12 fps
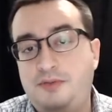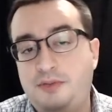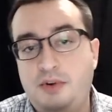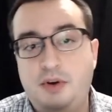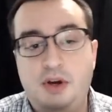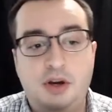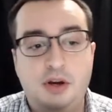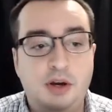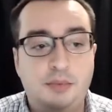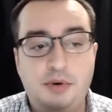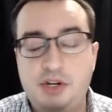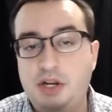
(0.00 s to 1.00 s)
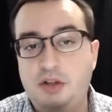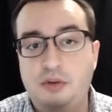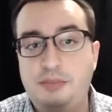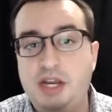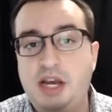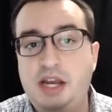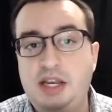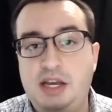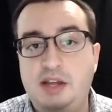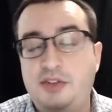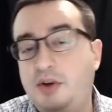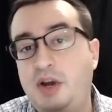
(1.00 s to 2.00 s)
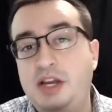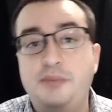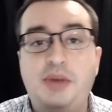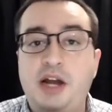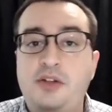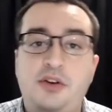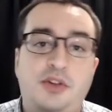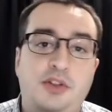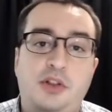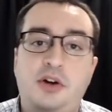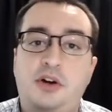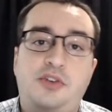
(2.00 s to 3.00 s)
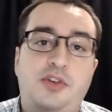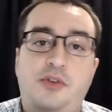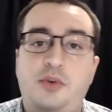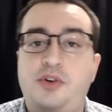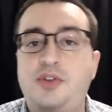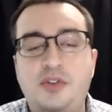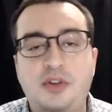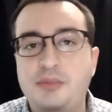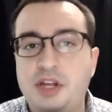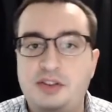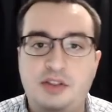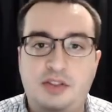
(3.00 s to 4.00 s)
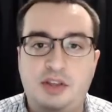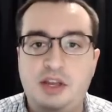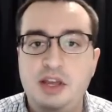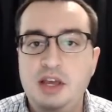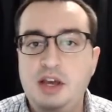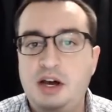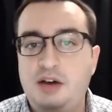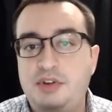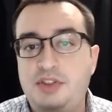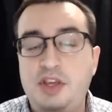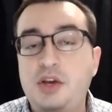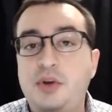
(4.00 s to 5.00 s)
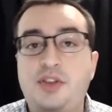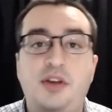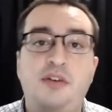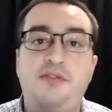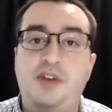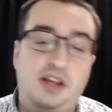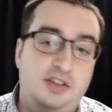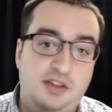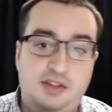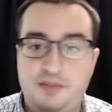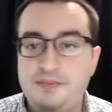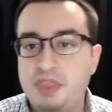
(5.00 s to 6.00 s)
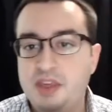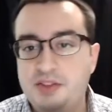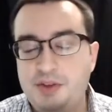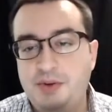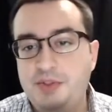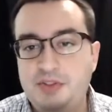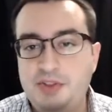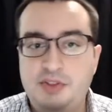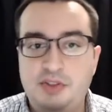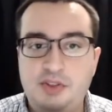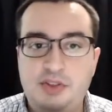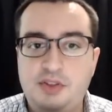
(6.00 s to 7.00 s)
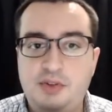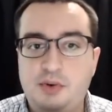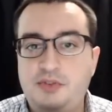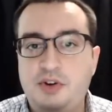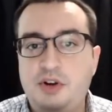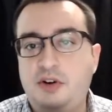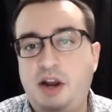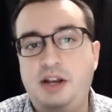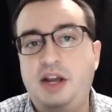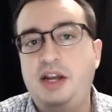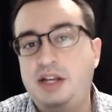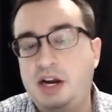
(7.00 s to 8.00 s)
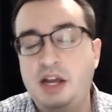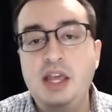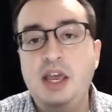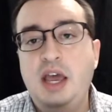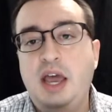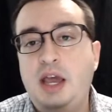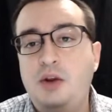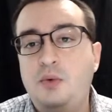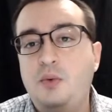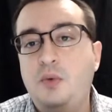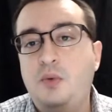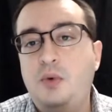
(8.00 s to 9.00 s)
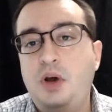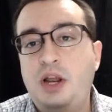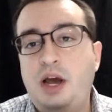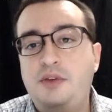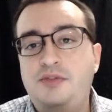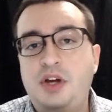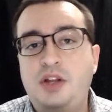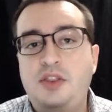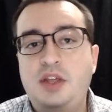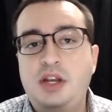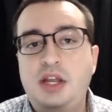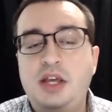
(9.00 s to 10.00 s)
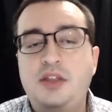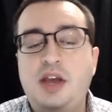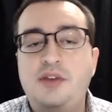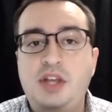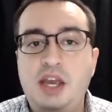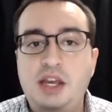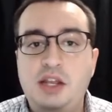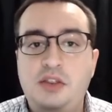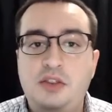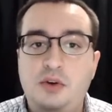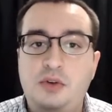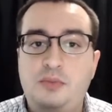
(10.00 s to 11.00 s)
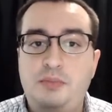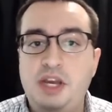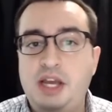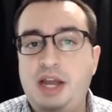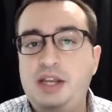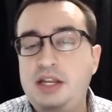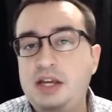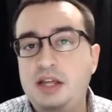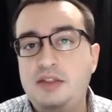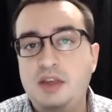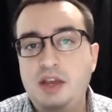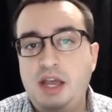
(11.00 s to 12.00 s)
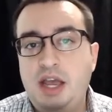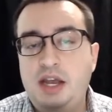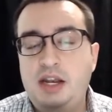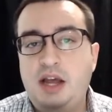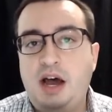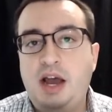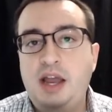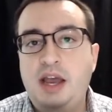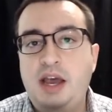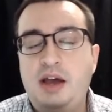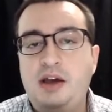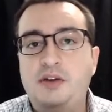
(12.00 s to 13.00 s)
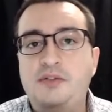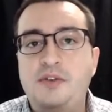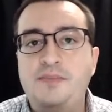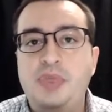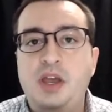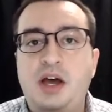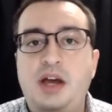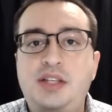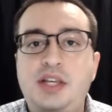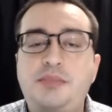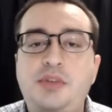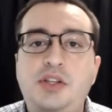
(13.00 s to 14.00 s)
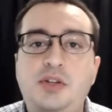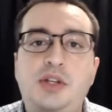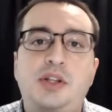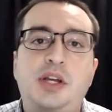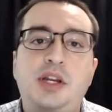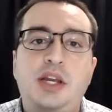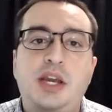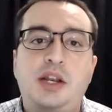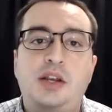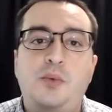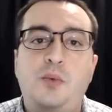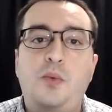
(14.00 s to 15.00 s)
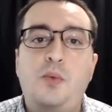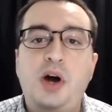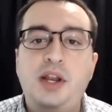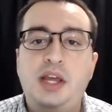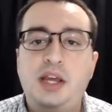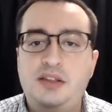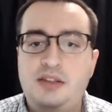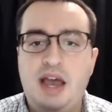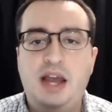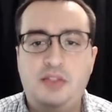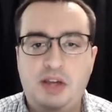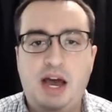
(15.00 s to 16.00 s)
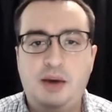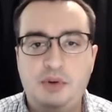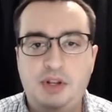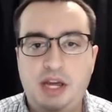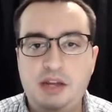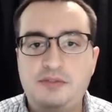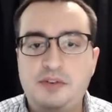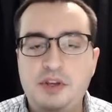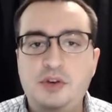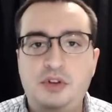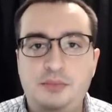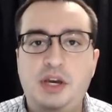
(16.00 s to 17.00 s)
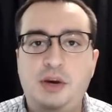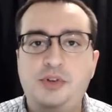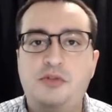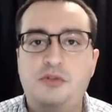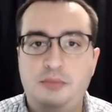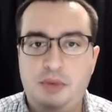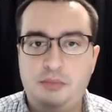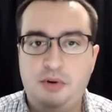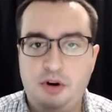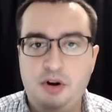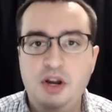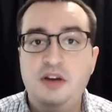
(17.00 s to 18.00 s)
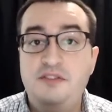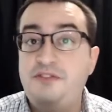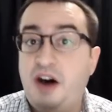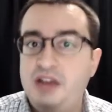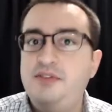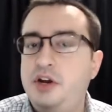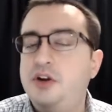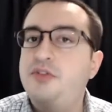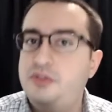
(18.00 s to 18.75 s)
a particular big idea. So a compiler is a large software system consisting of a sequence of phases. So this is sort of a grand idea. And what I've done then is I've taken those big ideas and I have attempted to delineate what exactly I would like for you to be able to remember 5 years from